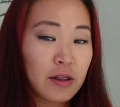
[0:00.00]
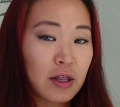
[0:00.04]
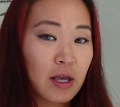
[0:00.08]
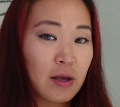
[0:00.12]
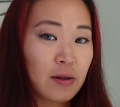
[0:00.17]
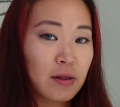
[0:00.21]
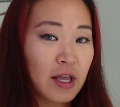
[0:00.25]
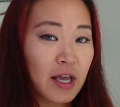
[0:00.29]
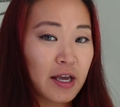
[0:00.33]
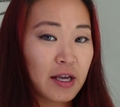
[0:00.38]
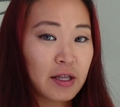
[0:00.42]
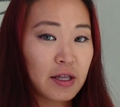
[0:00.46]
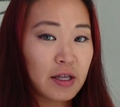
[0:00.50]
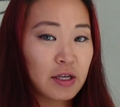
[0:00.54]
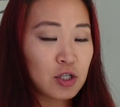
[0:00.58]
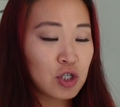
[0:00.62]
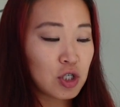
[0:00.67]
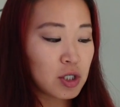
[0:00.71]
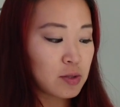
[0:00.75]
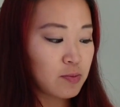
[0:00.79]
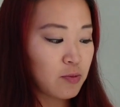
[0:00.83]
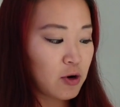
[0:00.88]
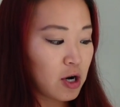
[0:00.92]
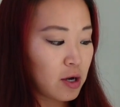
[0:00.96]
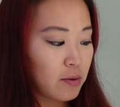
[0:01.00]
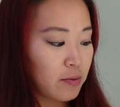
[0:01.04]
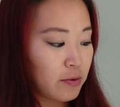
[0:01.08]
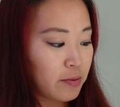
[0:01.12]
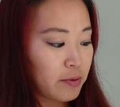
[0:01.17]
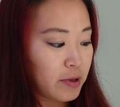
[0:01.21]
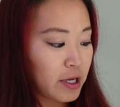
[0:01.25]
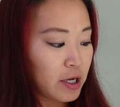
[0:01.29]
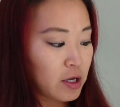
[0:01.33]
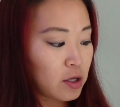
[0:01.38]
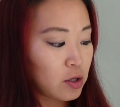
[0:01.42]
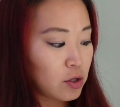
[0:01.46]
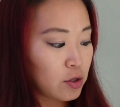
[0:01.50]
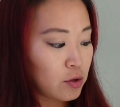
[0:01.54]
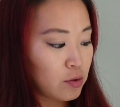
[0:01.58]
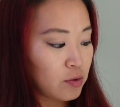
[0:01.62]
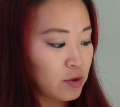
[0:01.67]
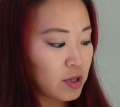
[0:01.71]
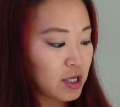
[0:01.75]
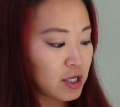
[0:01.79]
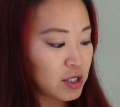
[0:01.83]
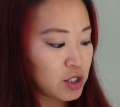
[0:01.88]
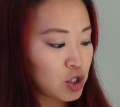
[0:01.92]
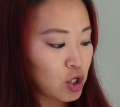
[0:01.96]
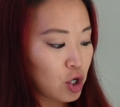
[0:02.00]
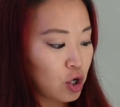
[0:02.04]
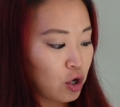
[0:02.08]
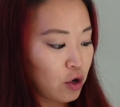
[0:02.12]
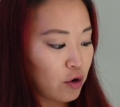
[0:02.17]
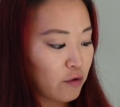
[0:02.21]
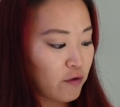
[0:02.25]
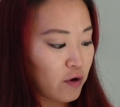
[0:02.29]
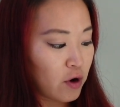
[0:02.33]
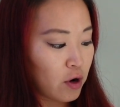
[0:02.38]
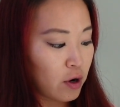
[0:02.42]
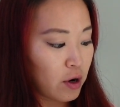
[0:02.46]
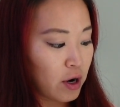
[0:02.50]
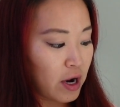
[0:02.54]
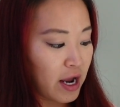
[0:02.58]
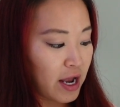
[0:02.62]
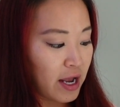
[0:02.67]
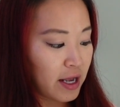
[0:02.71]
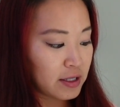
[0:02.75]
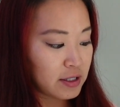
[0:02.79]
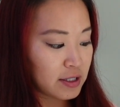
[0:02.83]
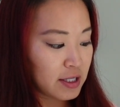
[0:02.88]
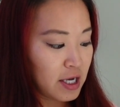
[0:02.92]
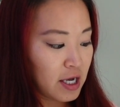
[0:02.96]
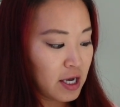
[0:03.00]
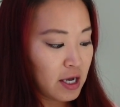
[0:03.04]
They likely just probably glued this over, and